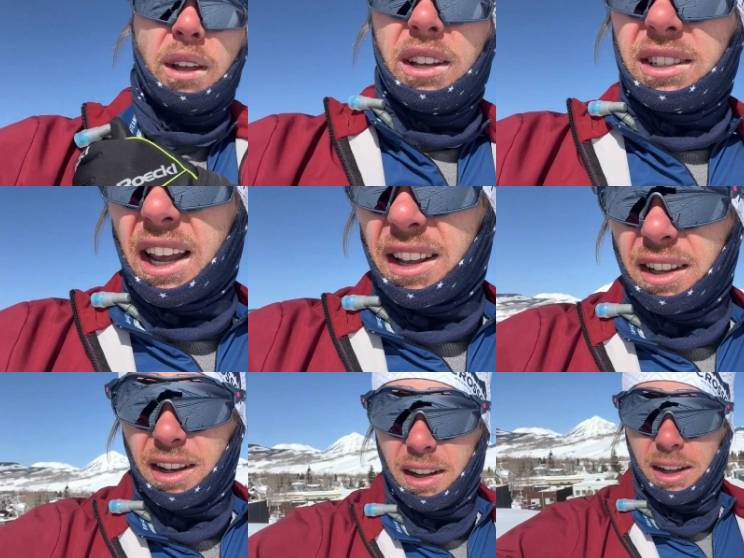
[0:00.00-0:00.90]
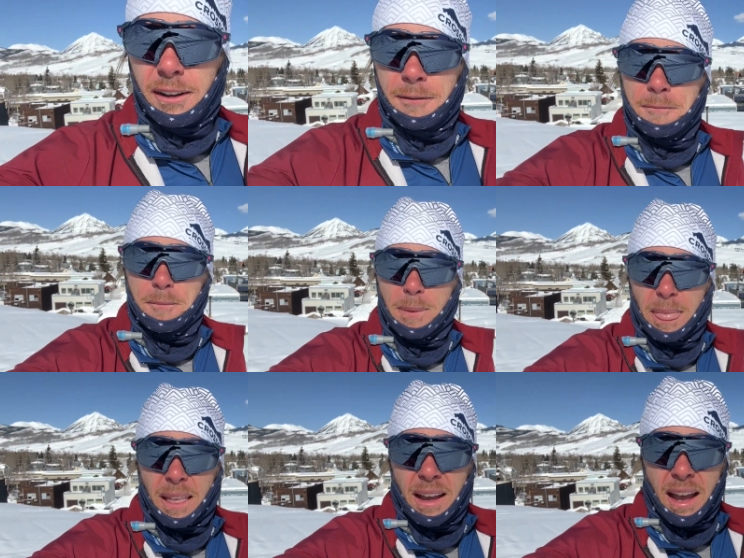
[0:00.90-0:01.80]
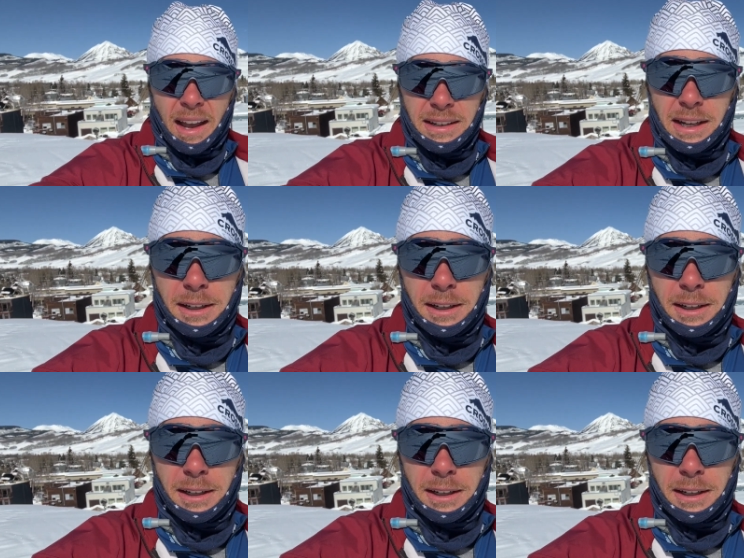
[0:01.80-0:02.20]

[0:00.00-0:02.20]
take a little, and